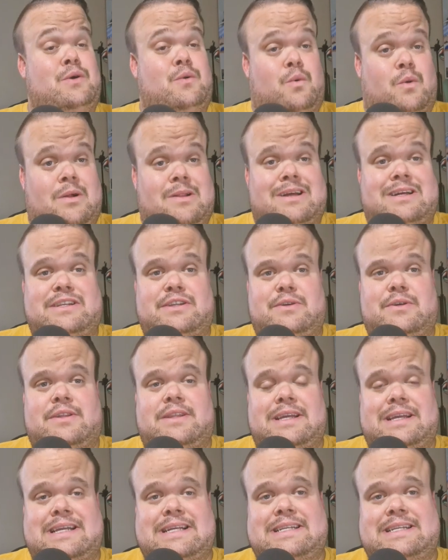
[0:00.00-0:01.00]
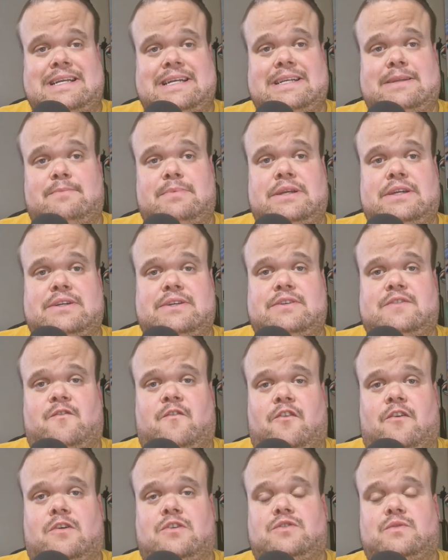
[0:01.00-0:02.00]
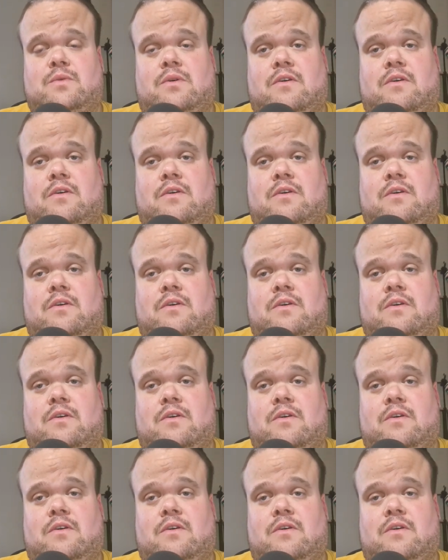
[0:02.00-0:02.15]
Well, I do think it did because France